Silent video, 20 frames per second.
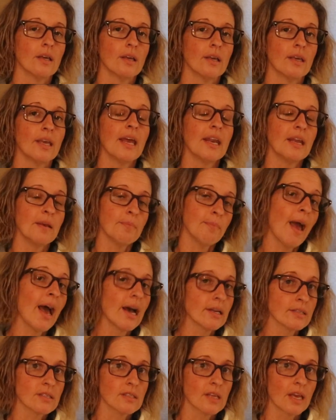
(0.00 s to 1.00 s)
getting
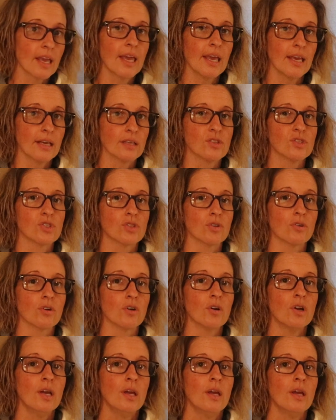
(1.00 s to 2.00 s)
past the
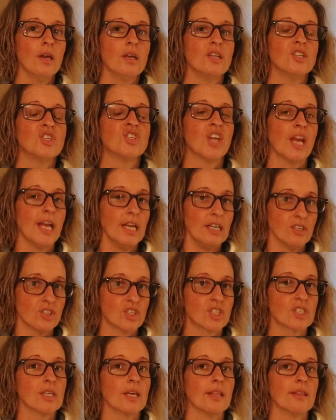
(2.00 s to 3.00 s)
cancer
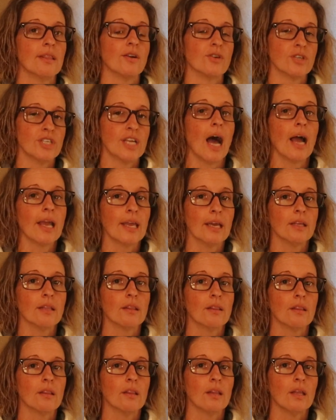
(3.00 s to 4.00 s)
changed their diet
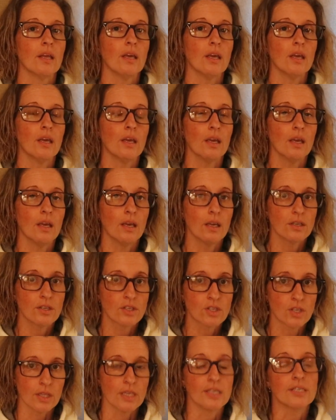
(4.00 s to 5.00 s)

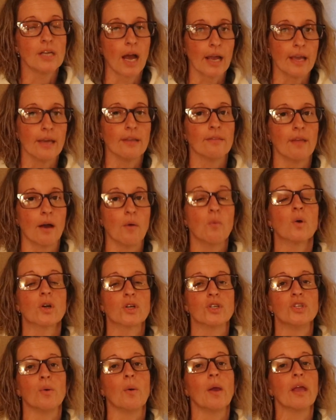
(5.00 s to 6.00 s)
to the diet that we're
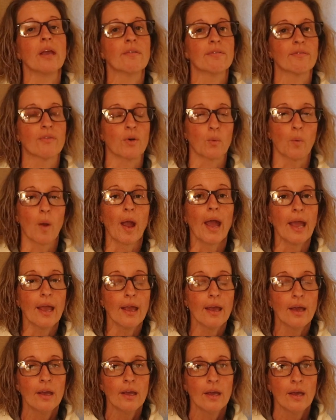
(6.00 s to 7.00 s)
doing for Ray.
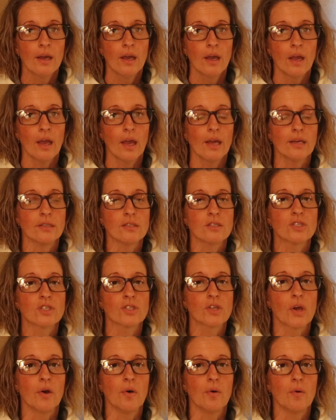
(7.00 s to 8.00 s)
And
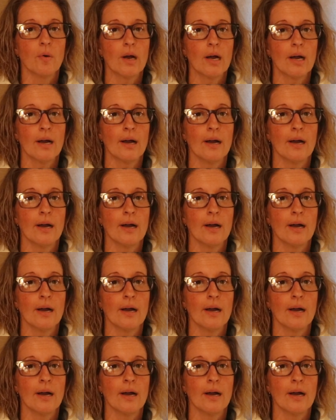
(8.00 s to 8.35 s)
so